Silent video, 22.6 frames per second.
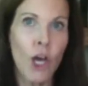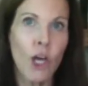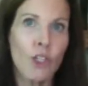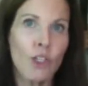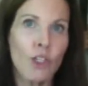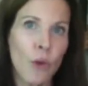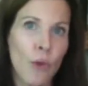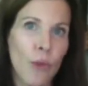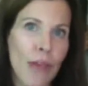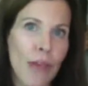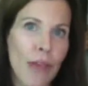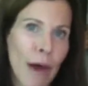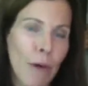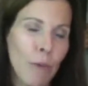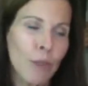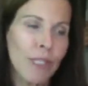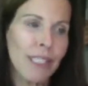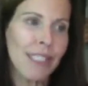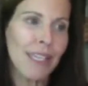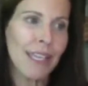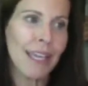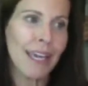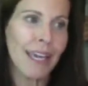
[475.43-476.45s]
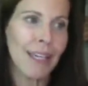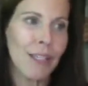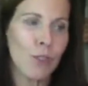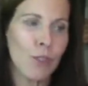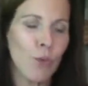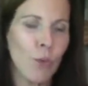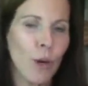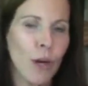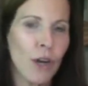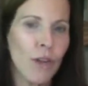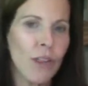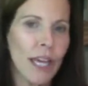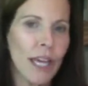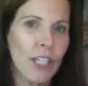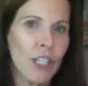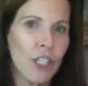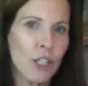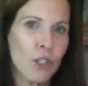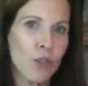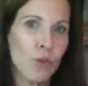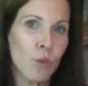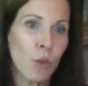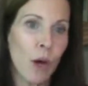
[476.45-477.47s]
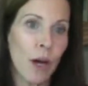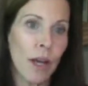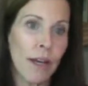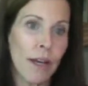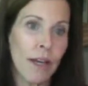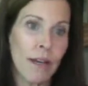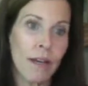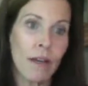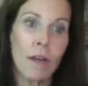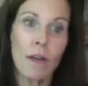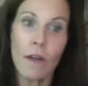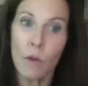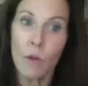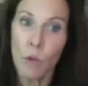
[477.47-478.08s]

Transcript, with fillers: So that was a case where they just wanted